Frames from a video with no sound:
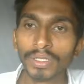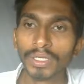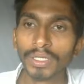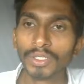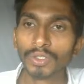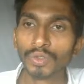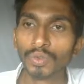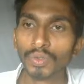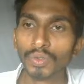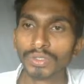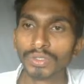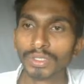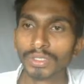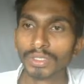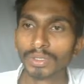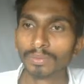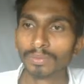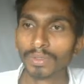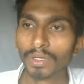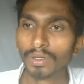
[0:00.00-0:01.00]
and you don't see
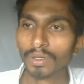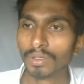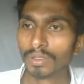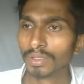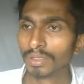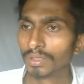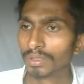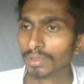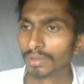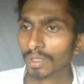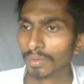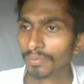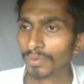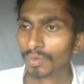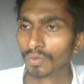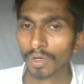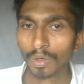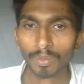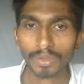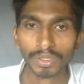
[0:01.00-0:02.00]
a few
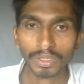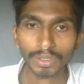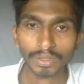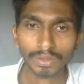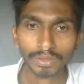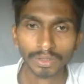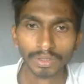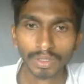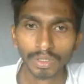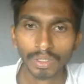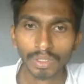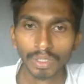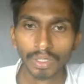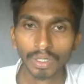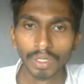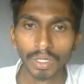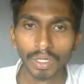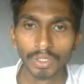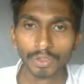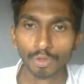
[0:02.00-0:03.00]
common things,
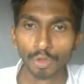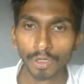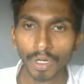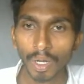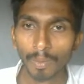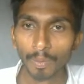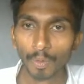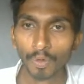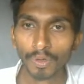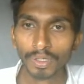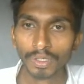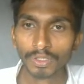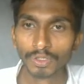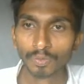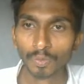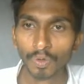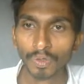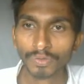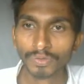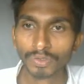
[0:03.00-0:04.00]
your upload
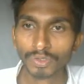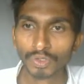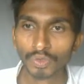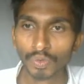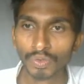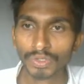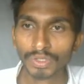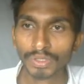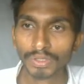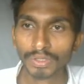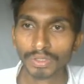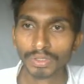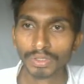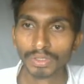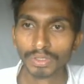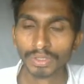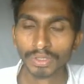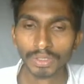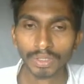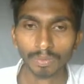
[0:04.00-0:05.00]
response shows it
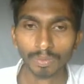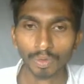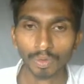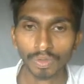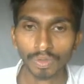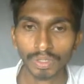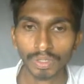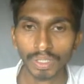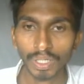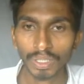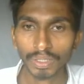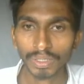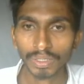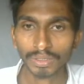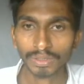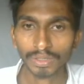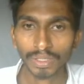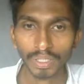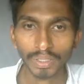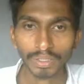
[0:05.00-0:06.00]
did upload. Yeah,
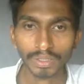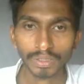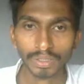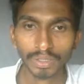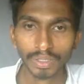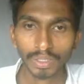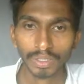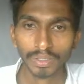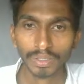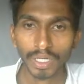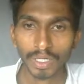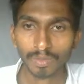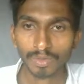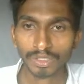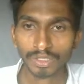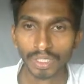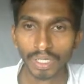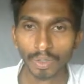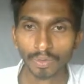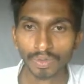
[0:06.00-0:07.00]
that's right. That means
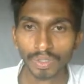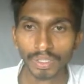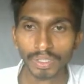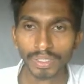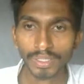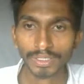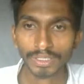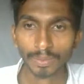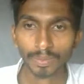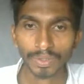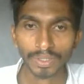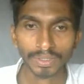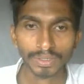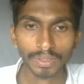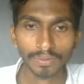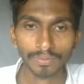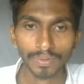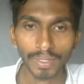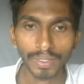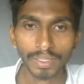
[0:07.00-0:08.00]
Cloudinary accepted the
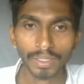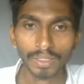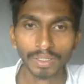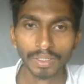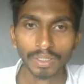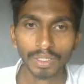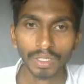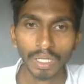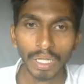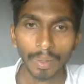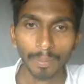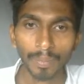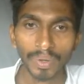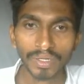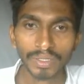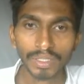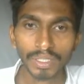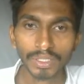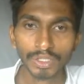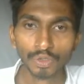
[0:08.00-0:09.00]
file, but
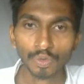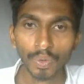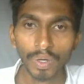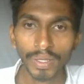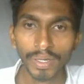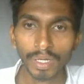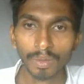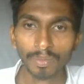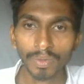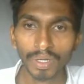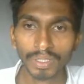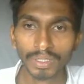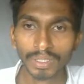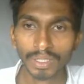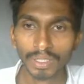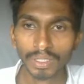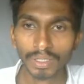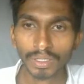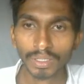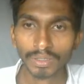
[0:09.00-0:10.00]
the URL path
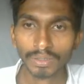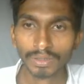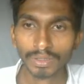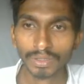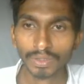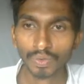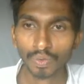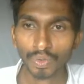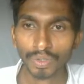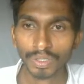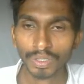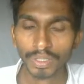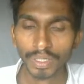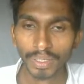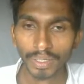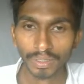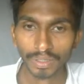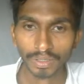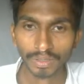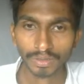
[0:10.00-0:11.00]
contains encoded
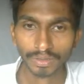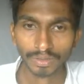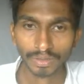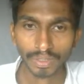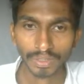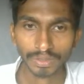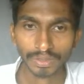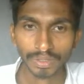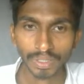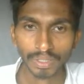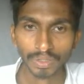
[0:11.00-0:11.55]
characters. That's right,